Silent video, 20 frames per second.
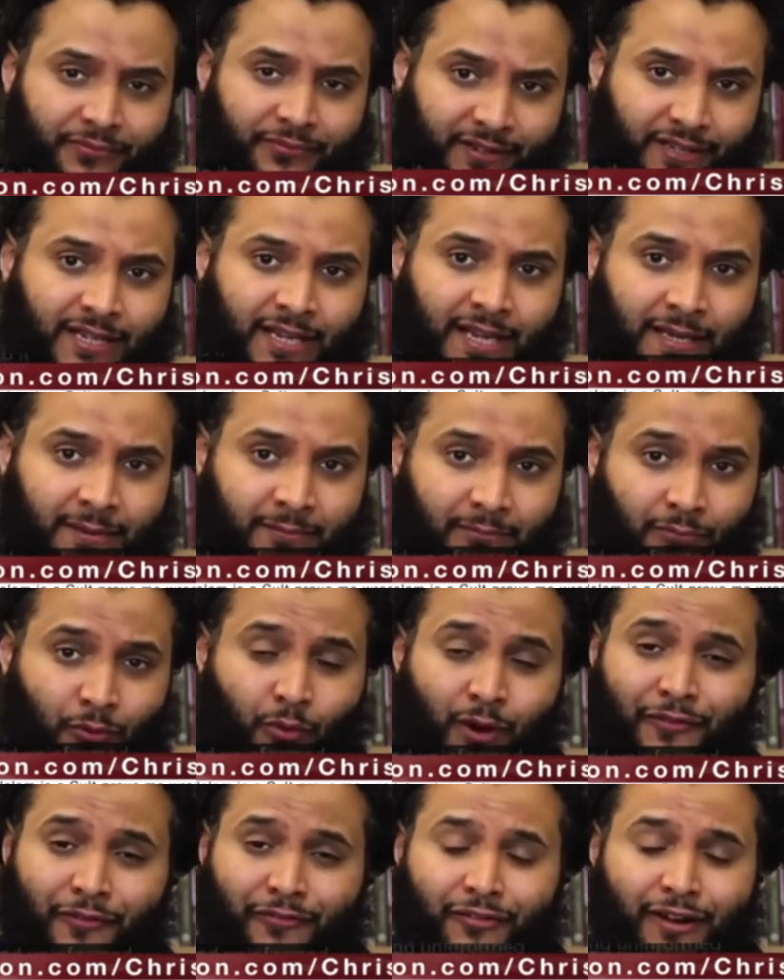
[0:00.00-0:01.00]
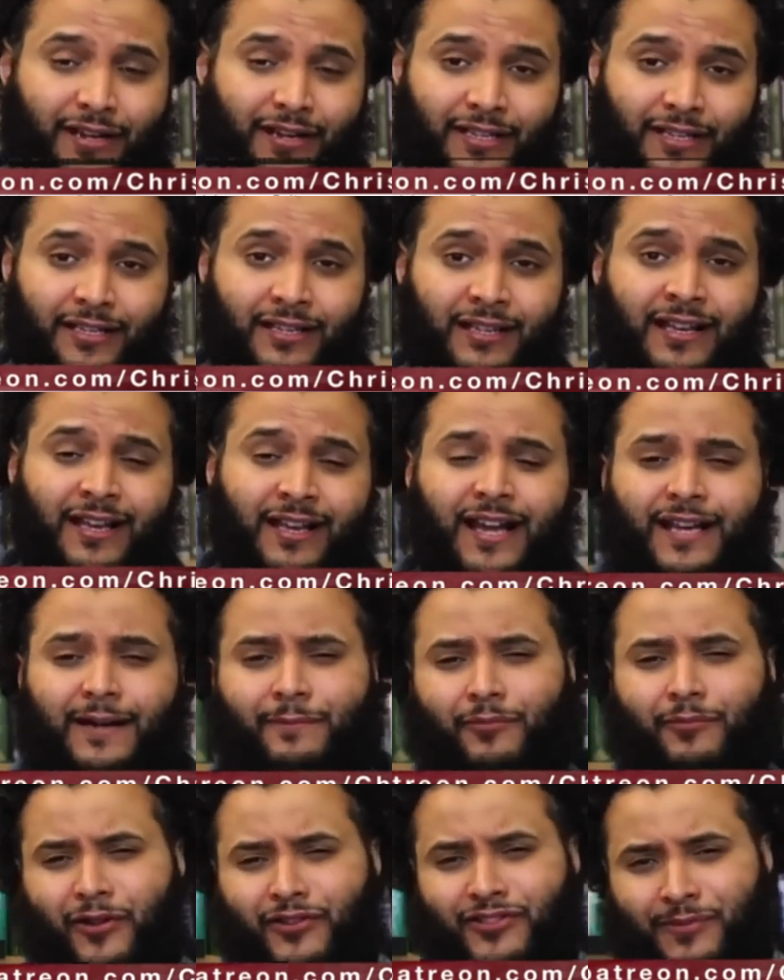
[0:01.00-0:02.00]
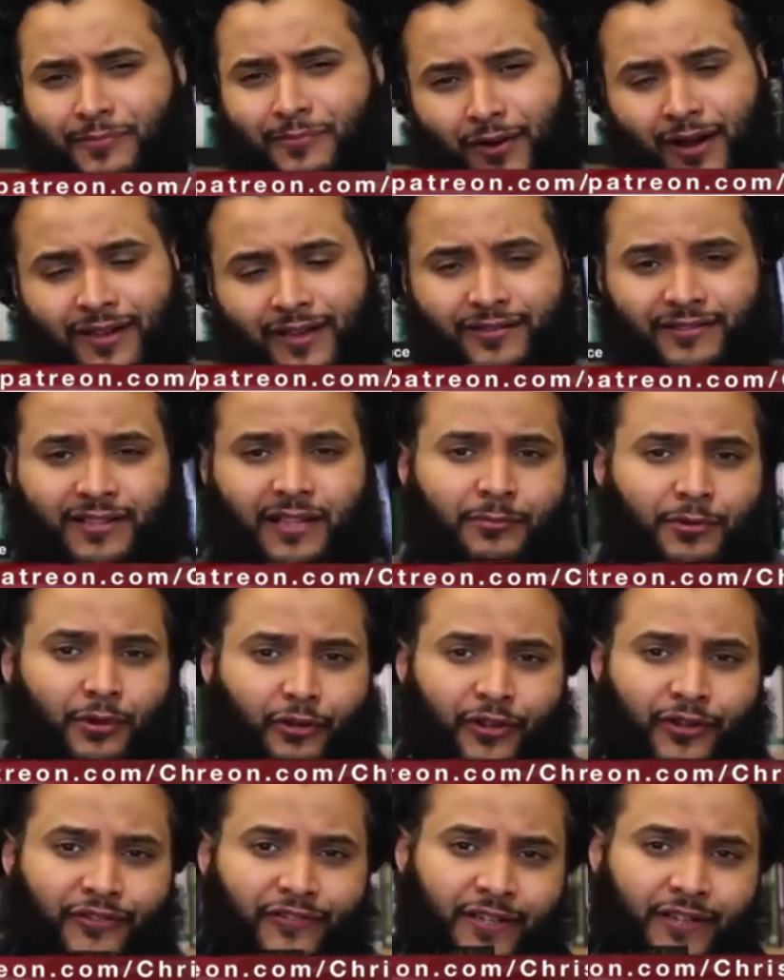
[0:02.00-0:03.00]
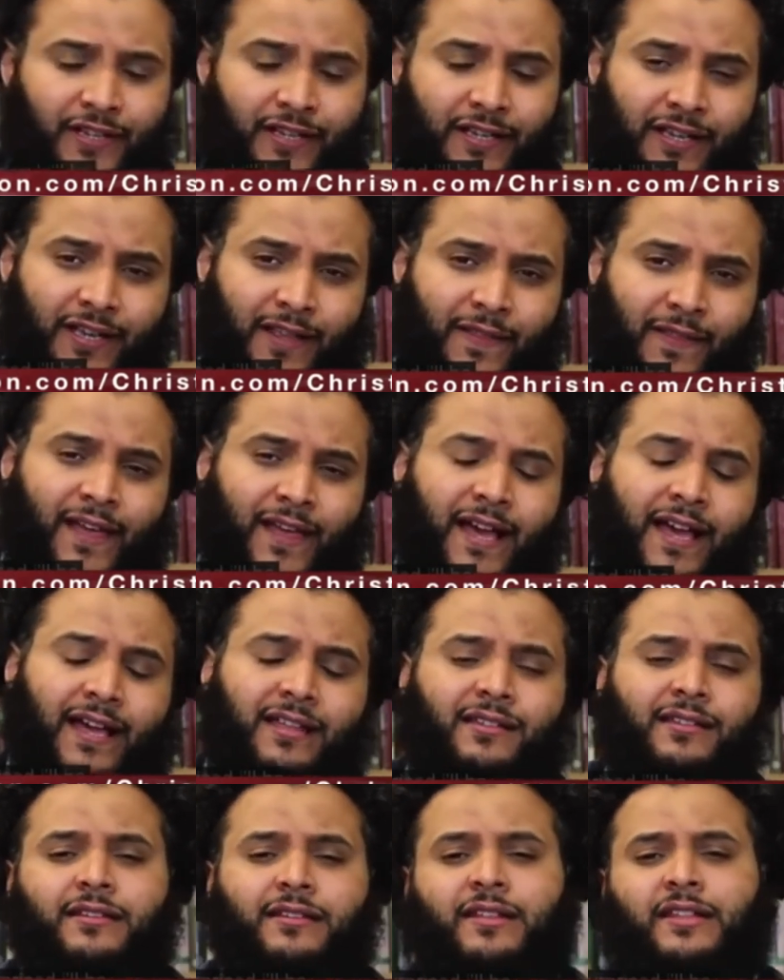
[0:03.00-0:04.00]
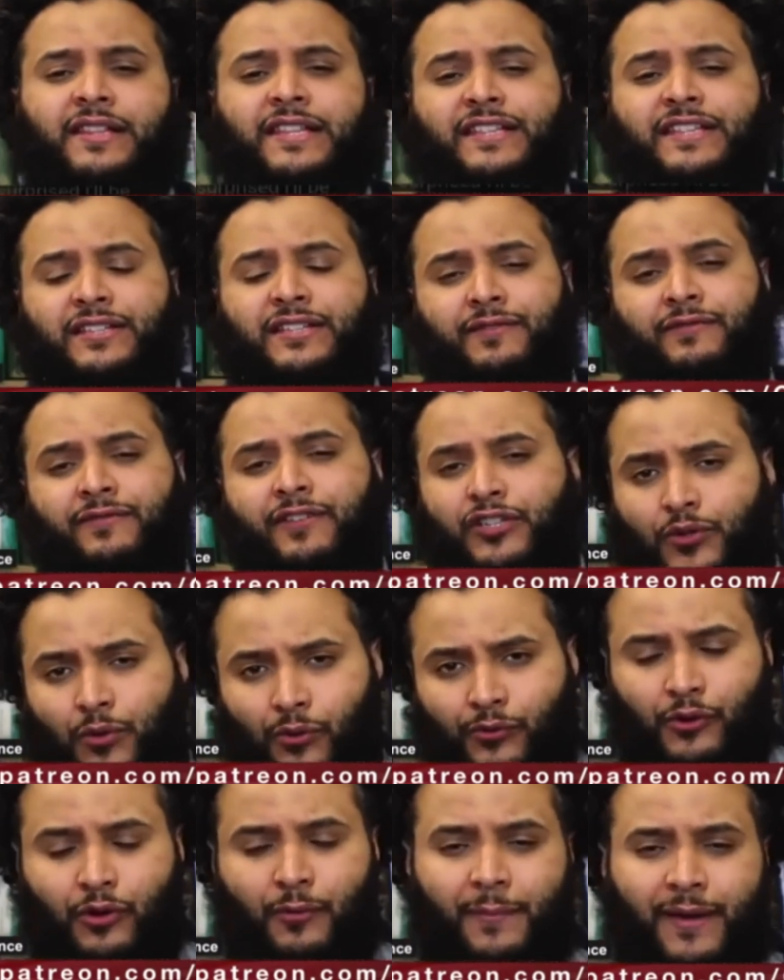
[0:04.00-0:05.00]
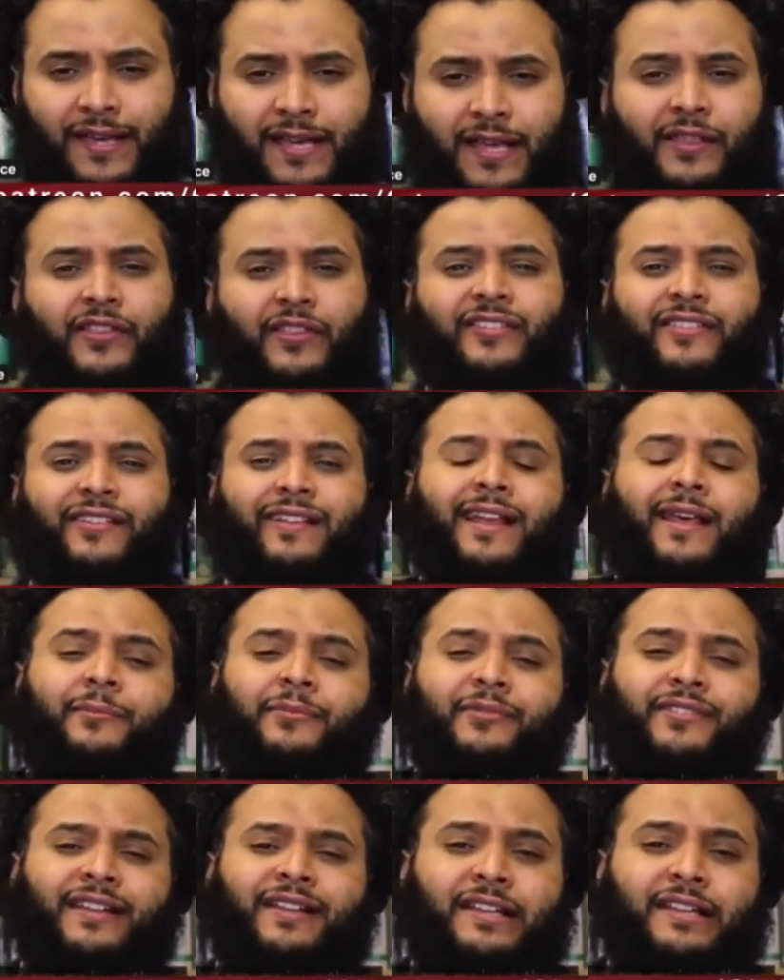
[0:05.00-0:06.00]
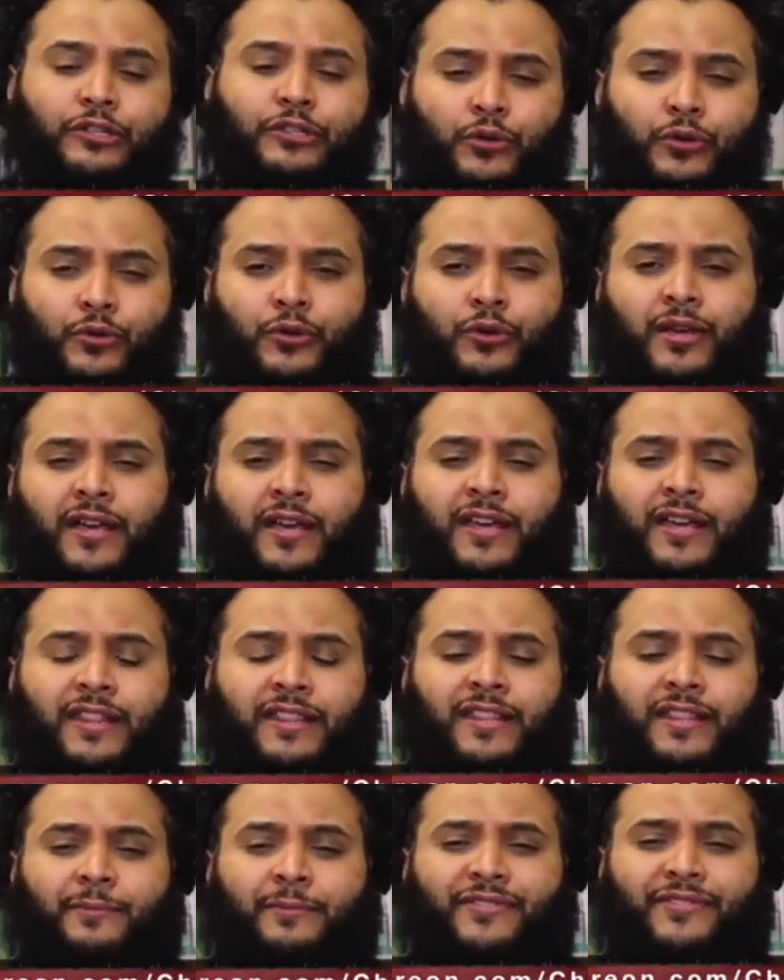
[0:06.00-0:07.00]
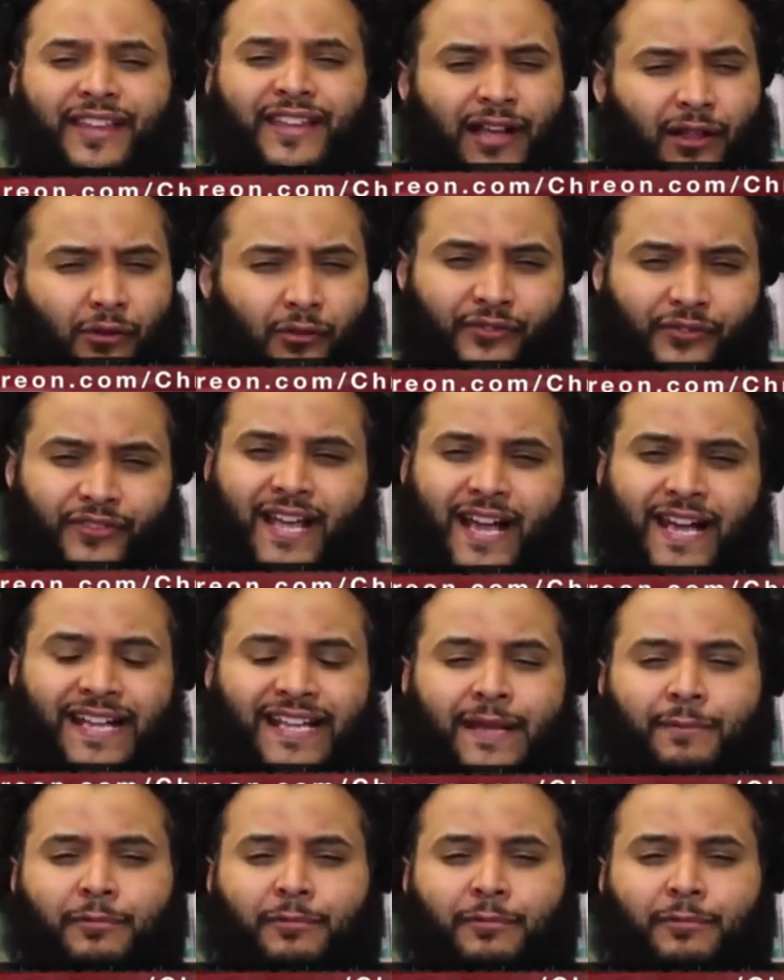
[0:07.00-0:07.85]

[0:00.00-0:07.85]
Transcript: claim, quite uh -huh. frankly. I'm quite surprised, I'll be honest, that these individuals who are making these claims didn't do themselves the academic